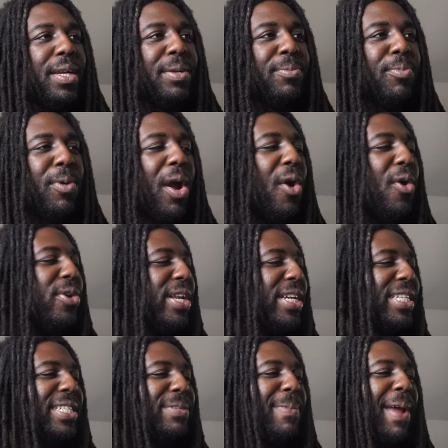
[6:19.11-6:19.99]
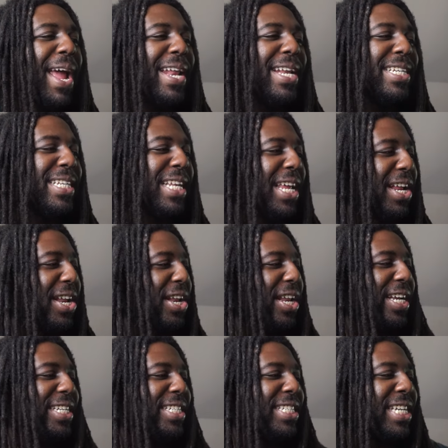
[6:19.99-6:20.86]
Bro, this man is
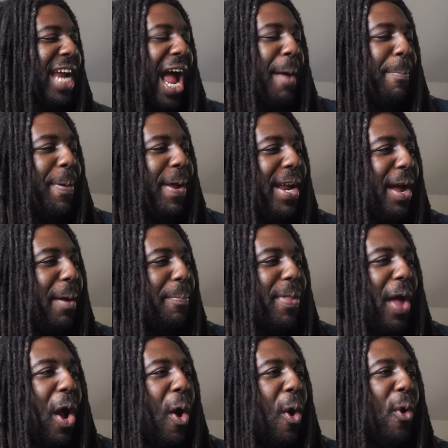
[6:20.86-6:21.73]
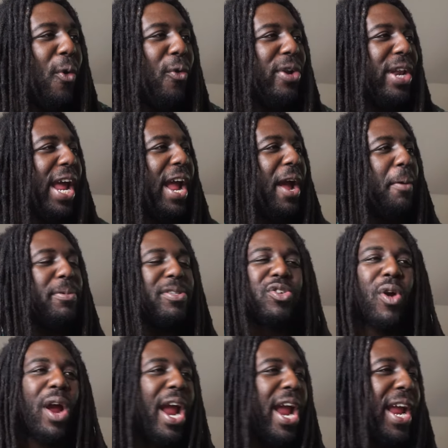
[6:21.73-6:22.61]
literally chopping up the whole damn
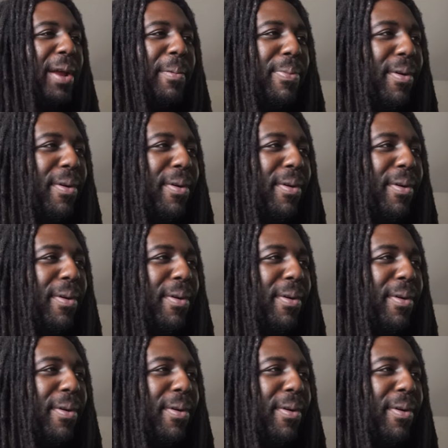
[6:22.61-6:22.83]
train,